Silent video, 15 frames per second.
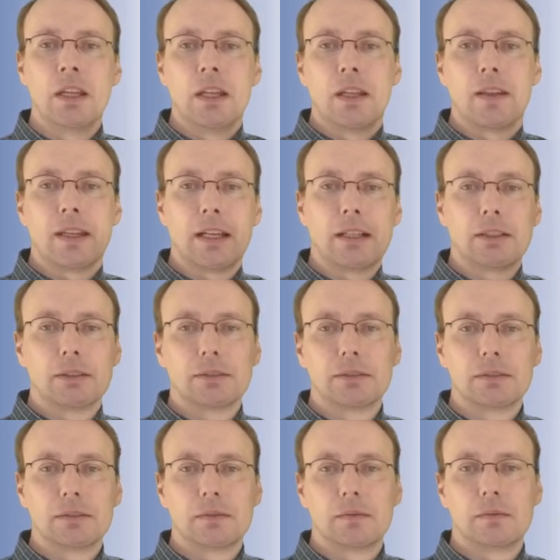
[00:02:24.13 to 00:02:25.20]
now
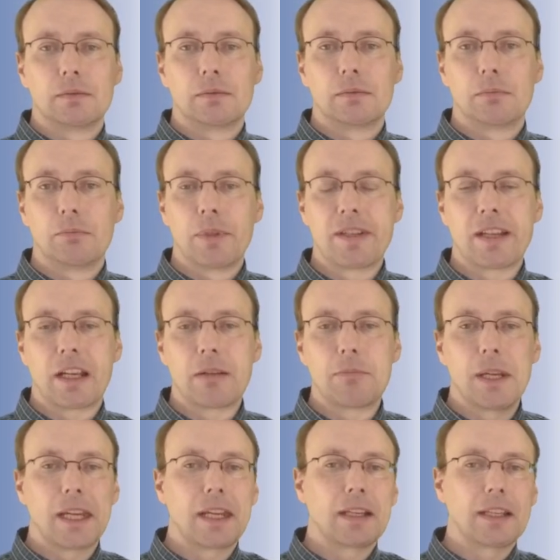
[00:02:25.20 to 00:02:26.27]
beside
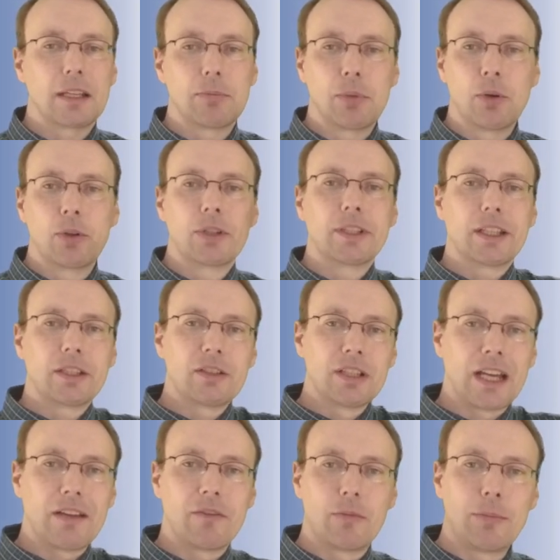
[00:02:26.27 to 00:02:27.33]
making that point that you
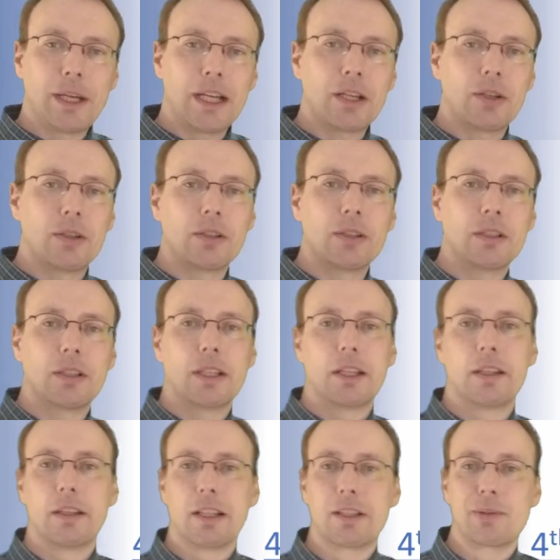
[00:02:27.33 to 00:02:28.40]
have a pattern,
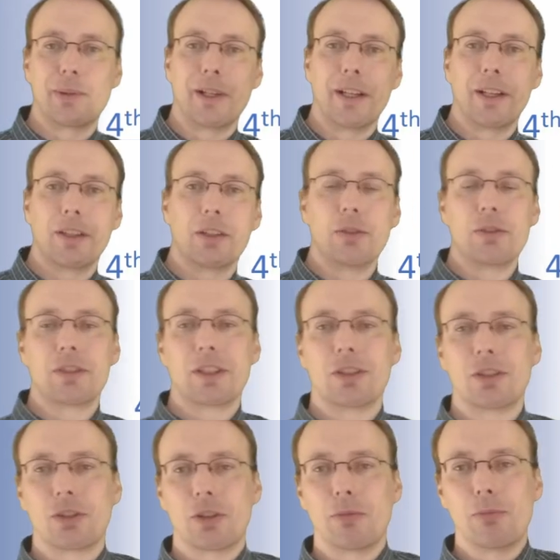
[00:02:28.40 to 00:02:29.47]
and that's why using
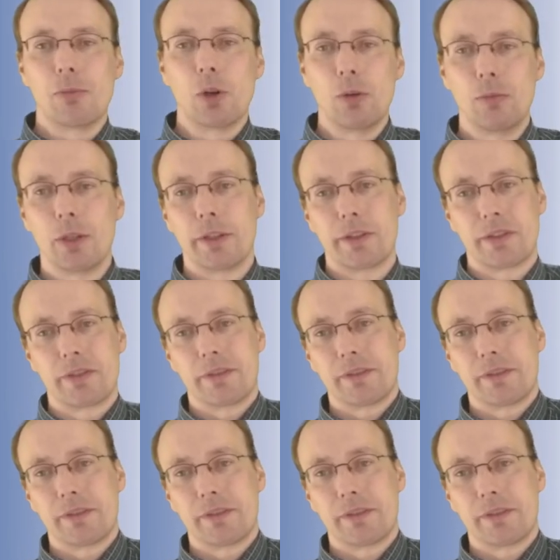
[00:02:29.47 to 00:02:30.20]
the term moment